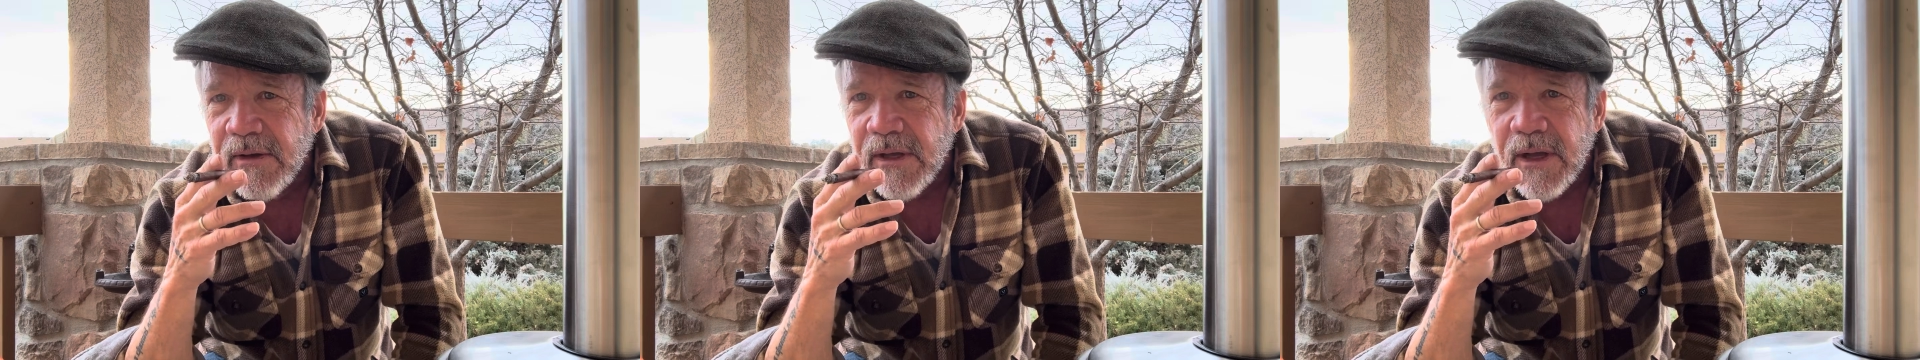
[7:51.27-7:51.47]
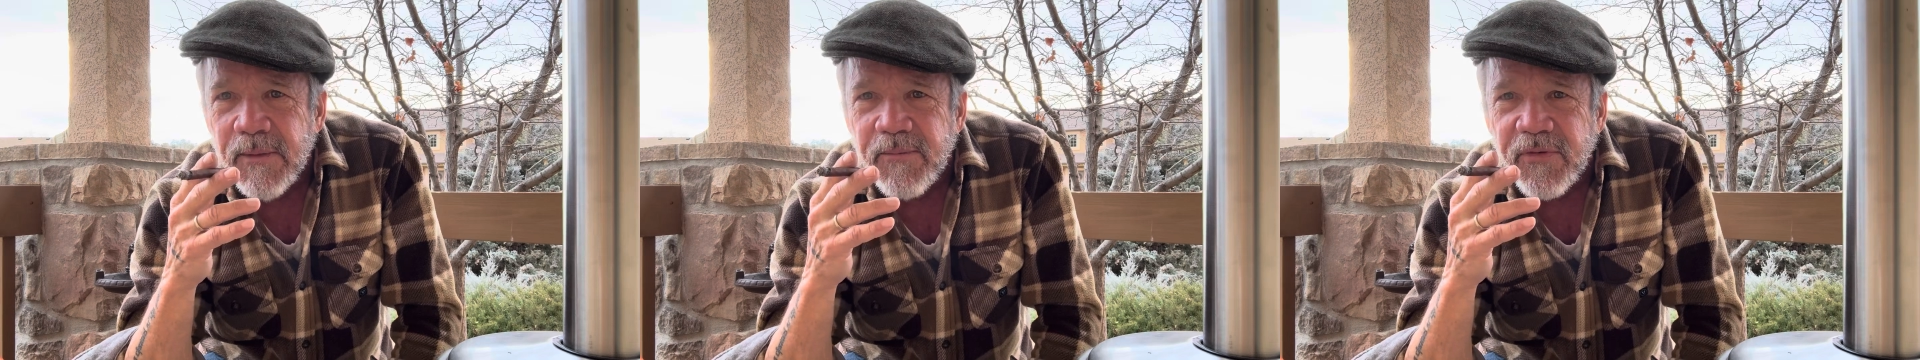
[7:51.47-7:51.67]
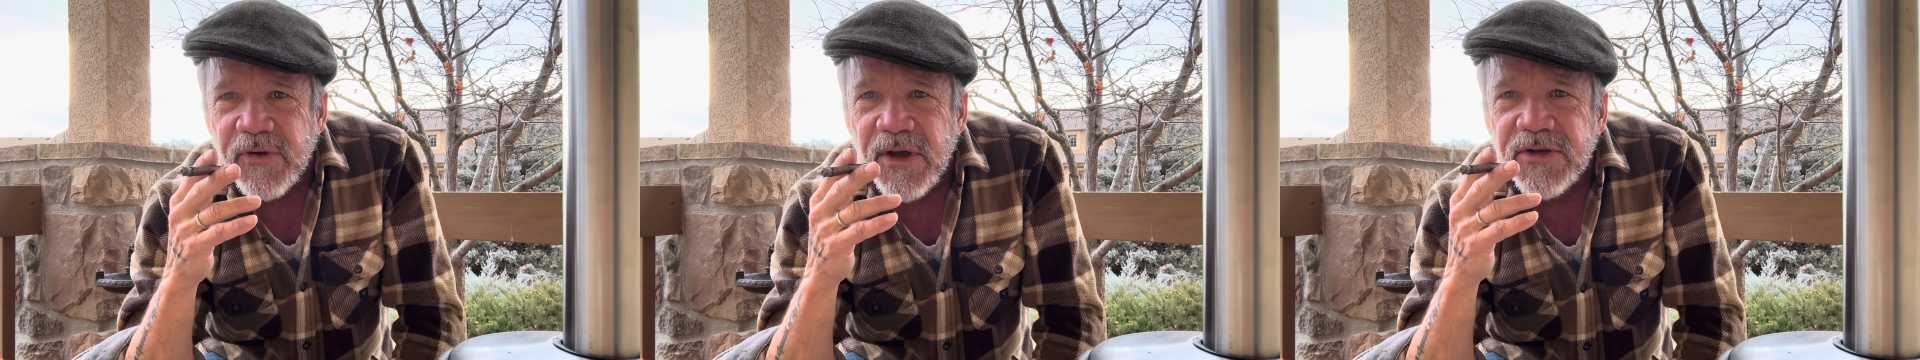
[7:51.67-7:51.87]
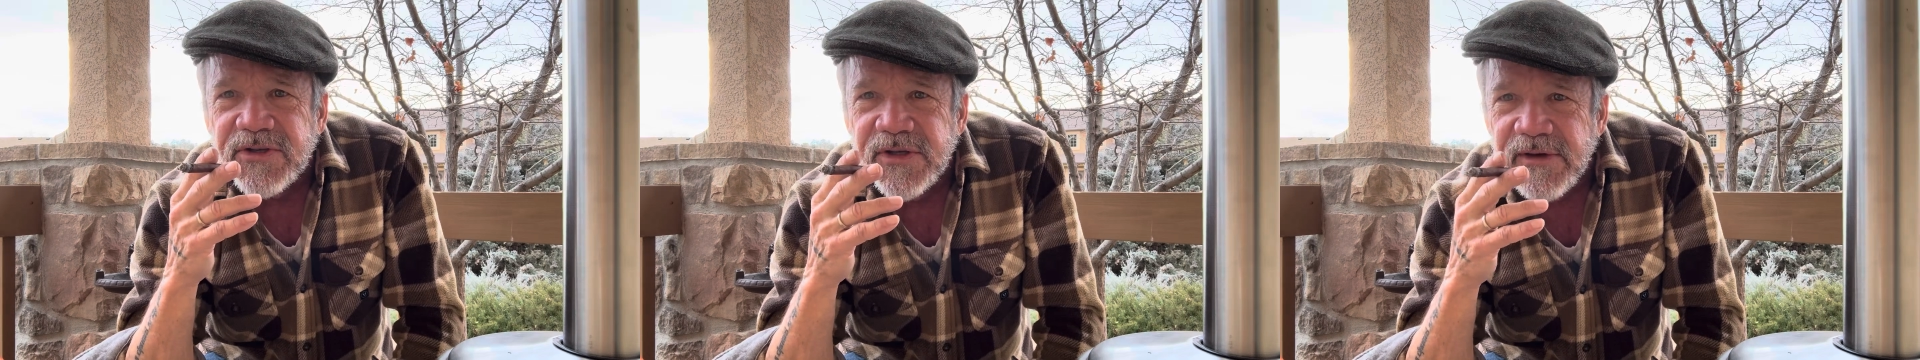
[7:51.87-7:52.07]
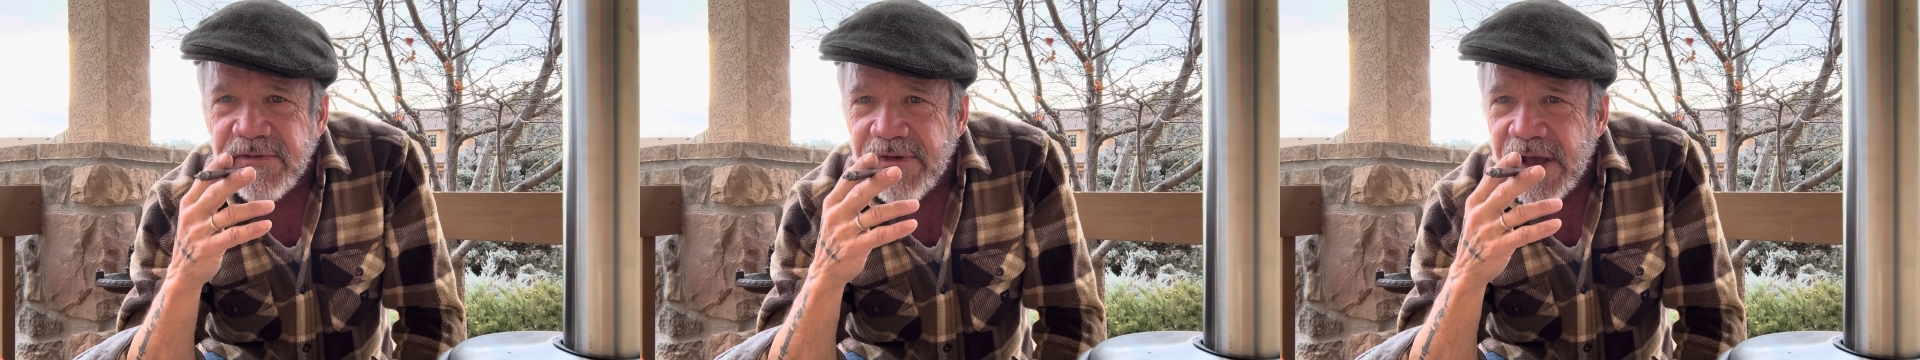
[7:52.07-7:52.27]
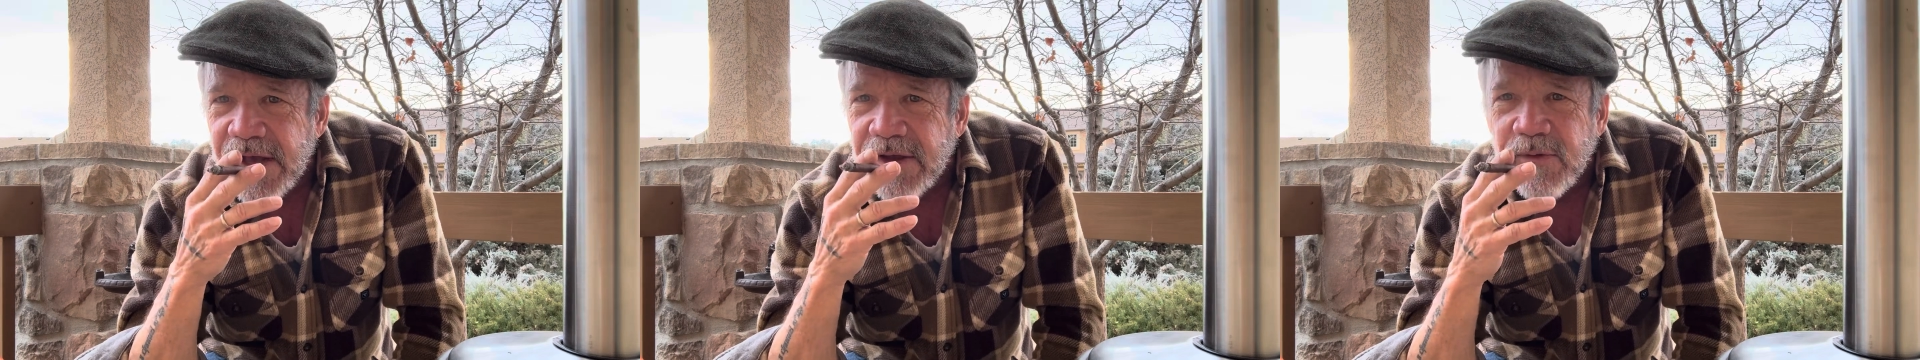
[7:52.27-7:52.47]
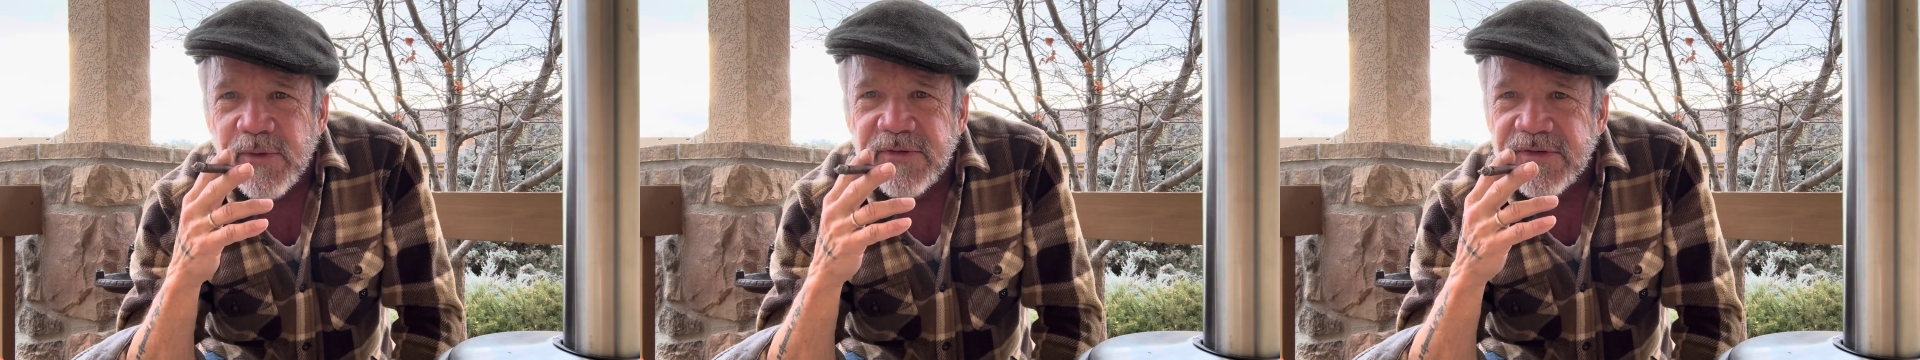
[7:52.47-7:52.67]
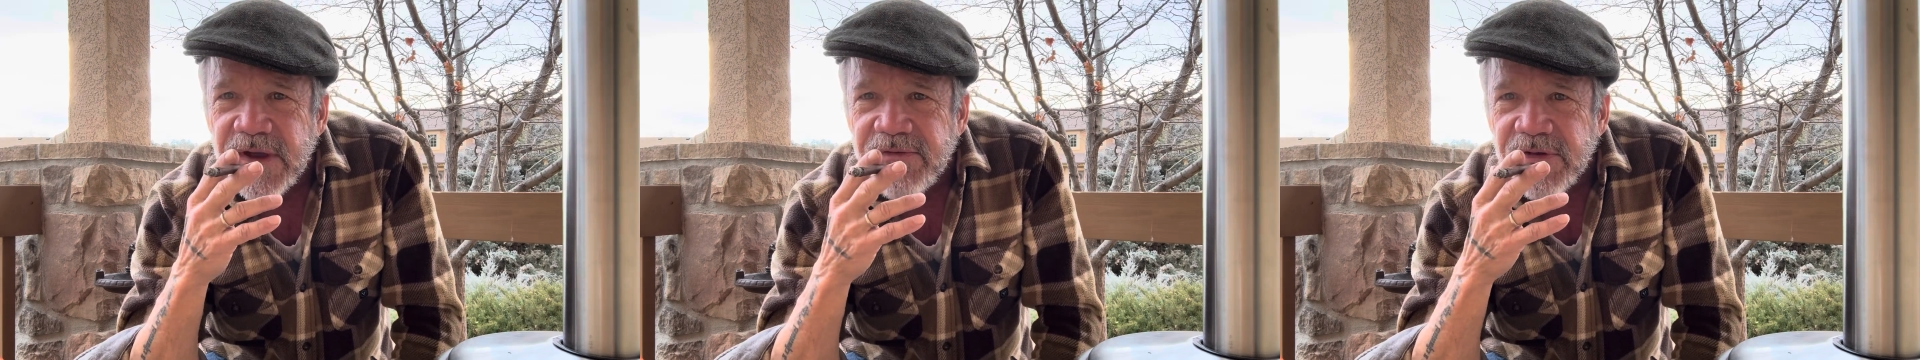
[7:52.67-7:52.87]
and production value
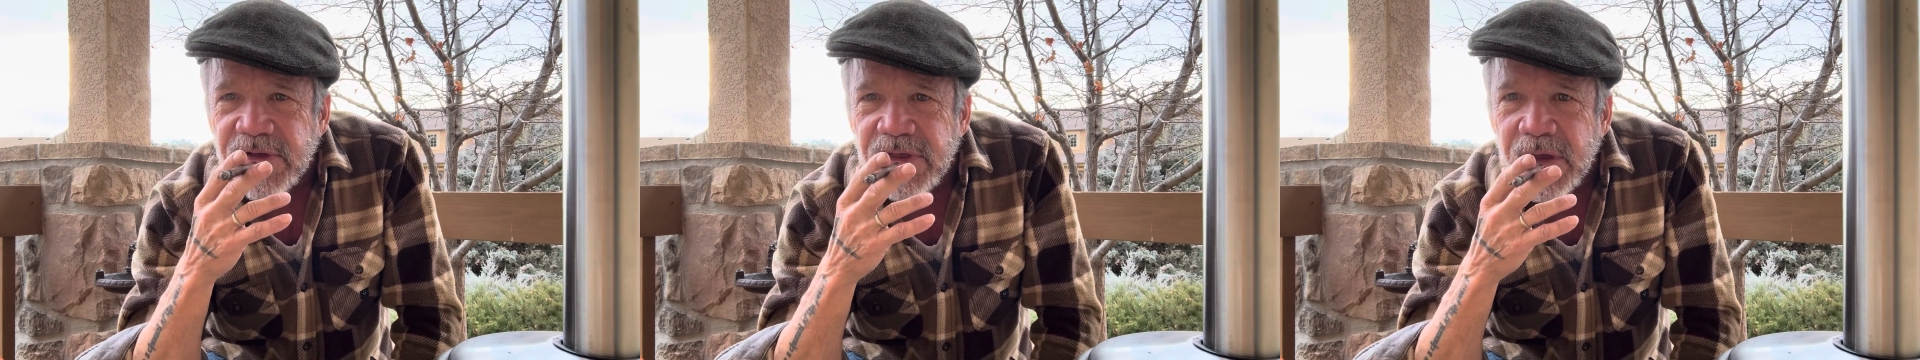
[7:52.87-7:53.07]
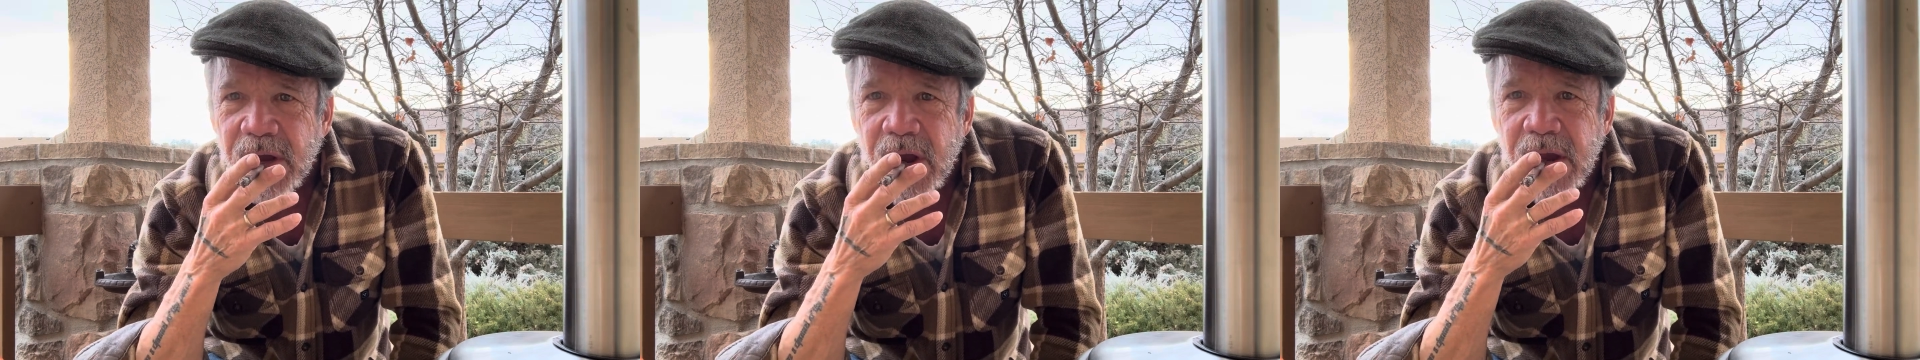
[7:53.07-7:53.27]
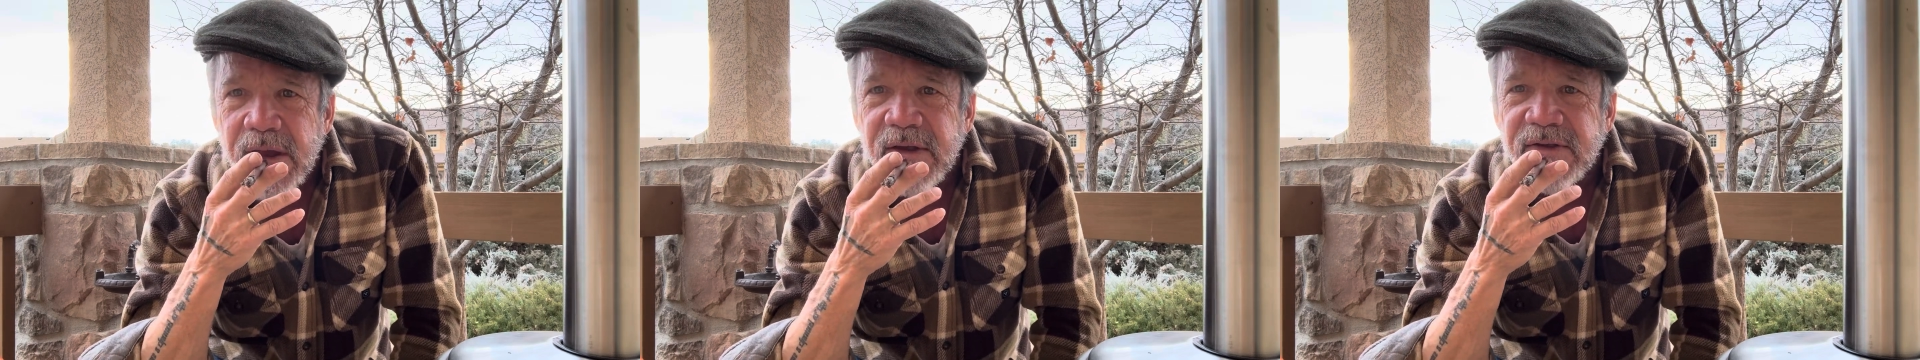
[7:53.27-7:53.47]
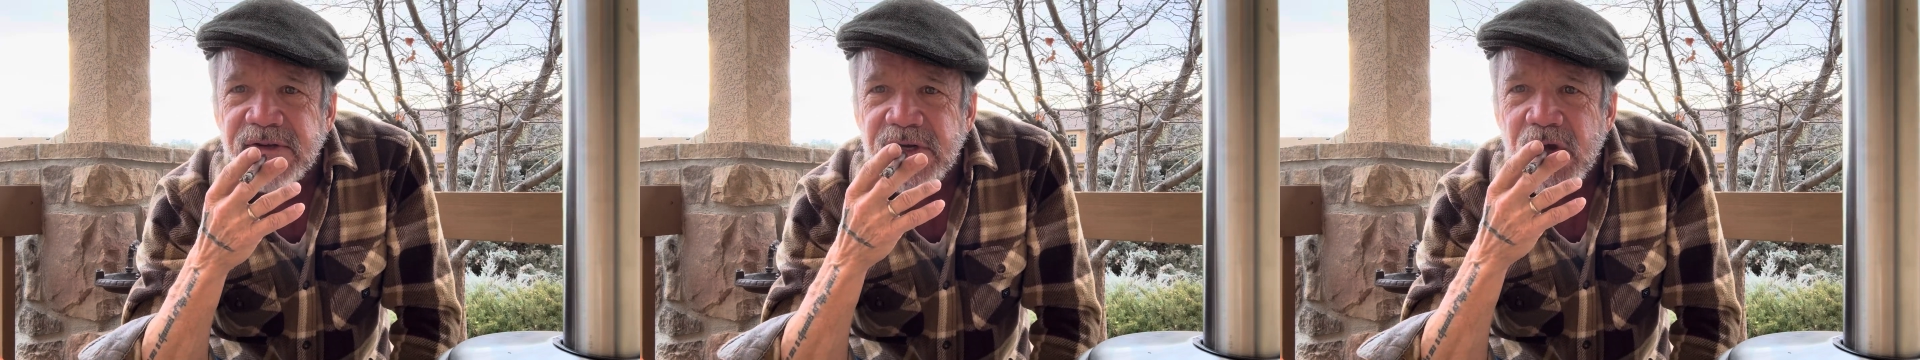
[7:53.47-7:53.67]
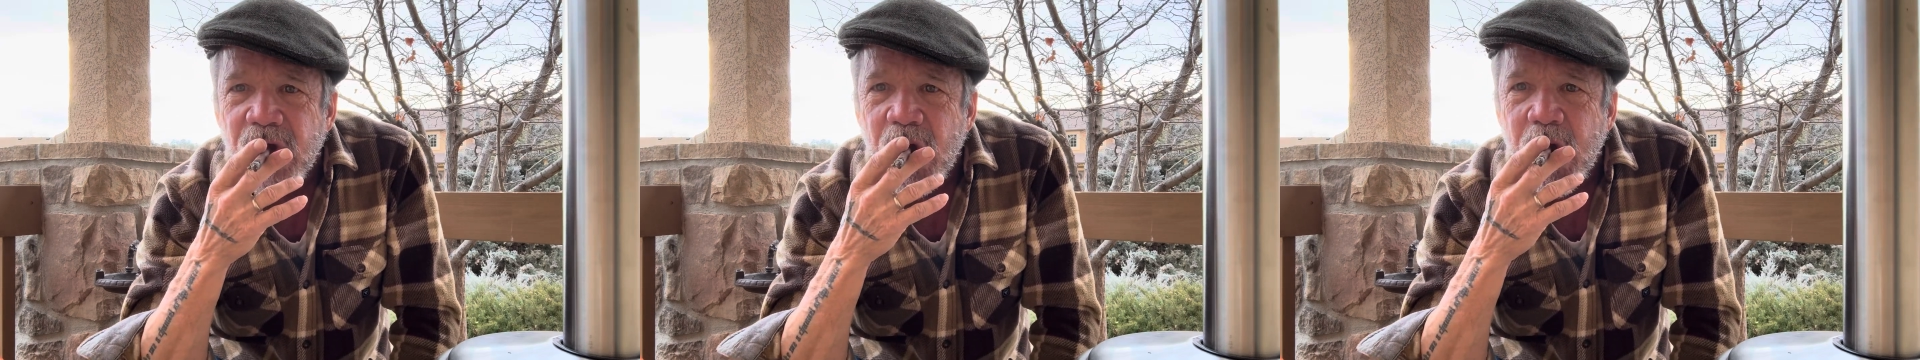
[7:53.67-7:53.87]
is everything, isn't it?